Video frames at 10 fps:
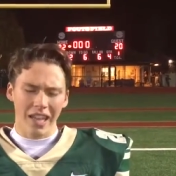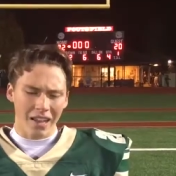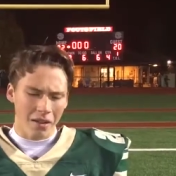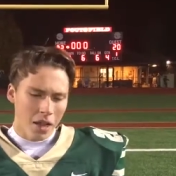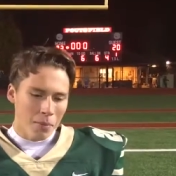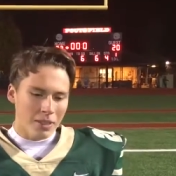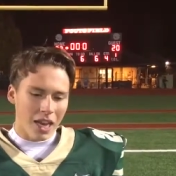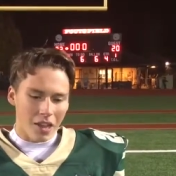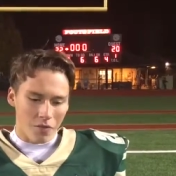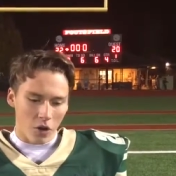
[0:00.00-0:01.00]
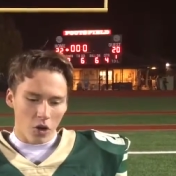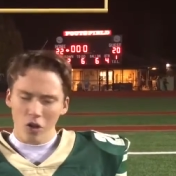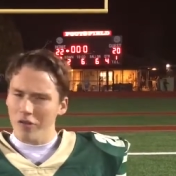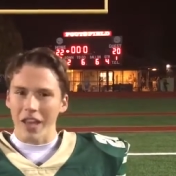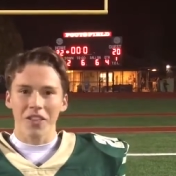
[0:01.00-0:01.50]
He had he must had a
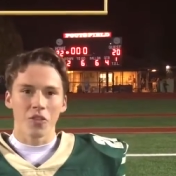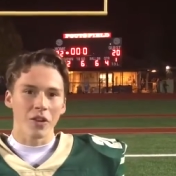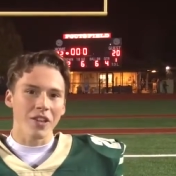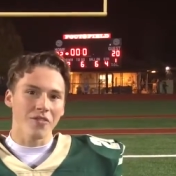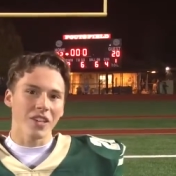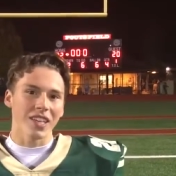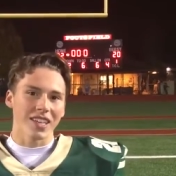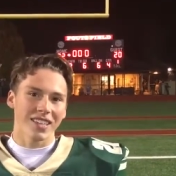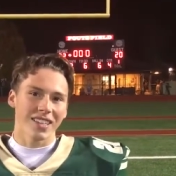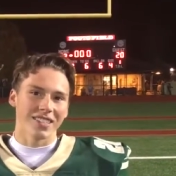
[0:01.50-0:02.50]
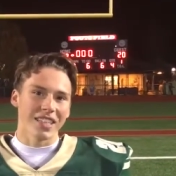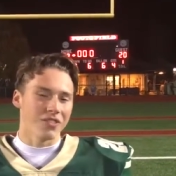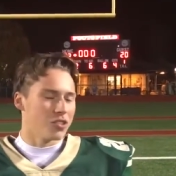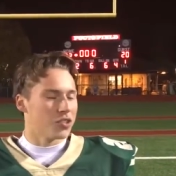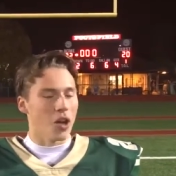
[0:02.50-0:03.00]
vertical of like three feet because yeah.
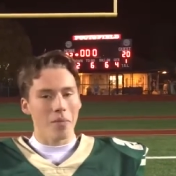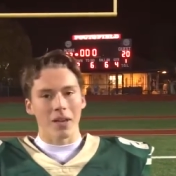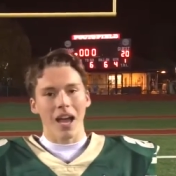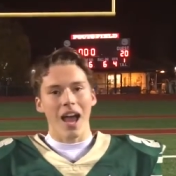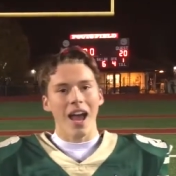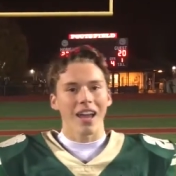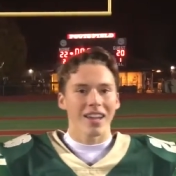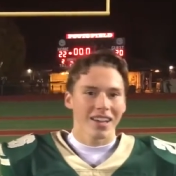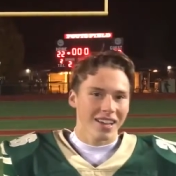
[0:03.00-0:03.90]
he was jumping high.